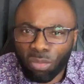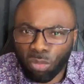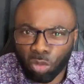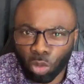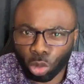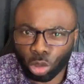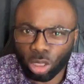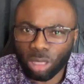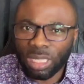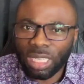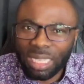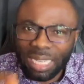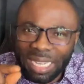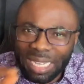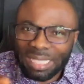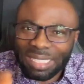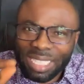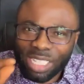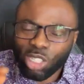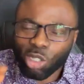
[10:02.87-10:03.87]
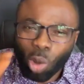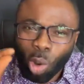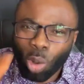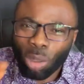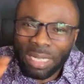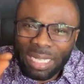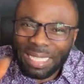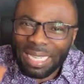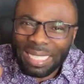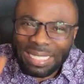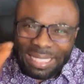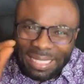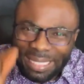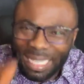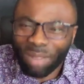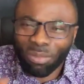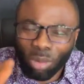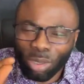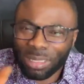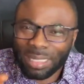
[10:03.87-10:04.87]
fruit. It is only the
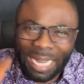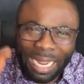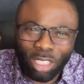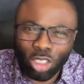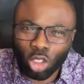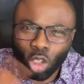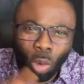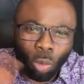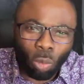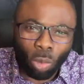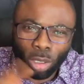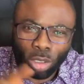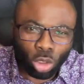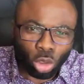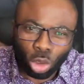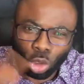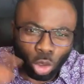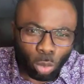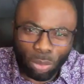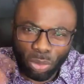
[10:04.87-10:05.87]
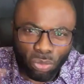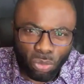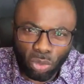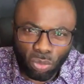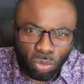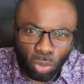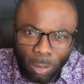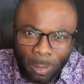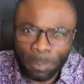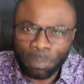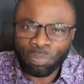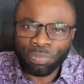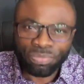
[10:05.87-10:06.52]
devil that don't want you to be fruitful.